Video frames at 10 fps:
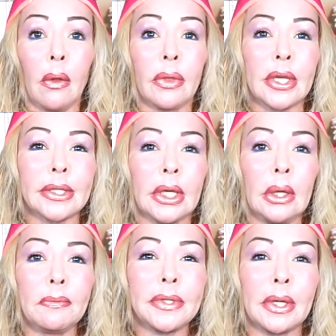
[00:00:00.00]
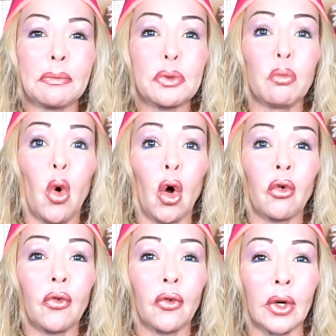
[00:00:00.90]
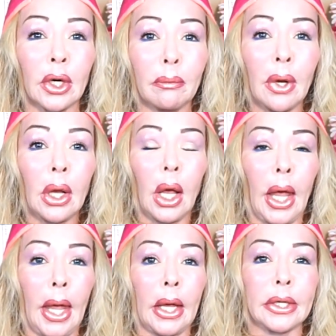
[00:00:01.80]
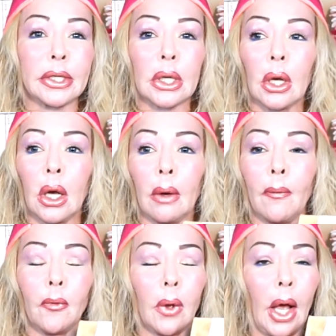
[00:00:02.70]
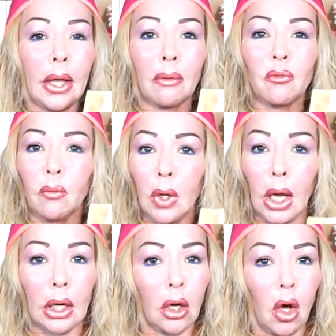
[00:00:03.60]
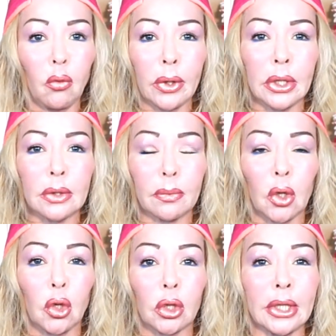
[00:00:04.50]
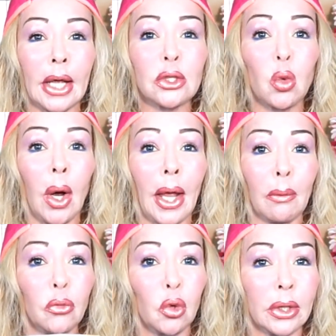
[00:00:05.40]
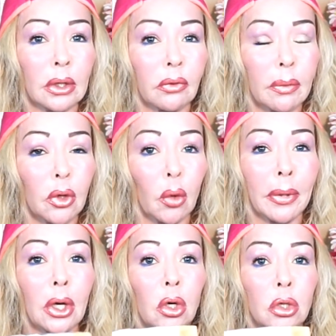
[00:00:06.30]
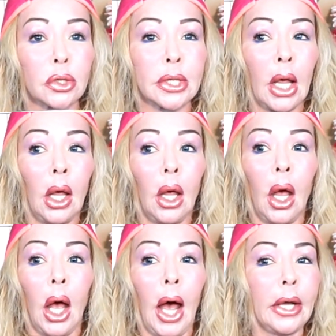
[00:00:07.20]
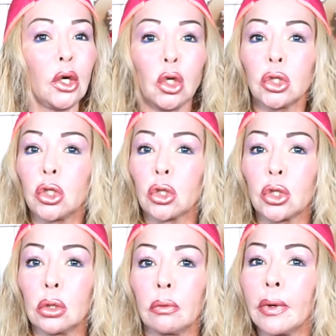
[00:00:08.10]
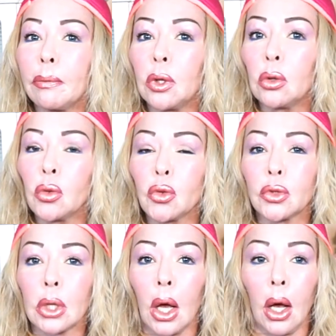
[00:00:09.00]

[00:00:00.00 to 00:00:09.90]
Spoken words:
the skin seems more firm, and I am in love with this product. That's why I'm doing the review, because I don't just do reviews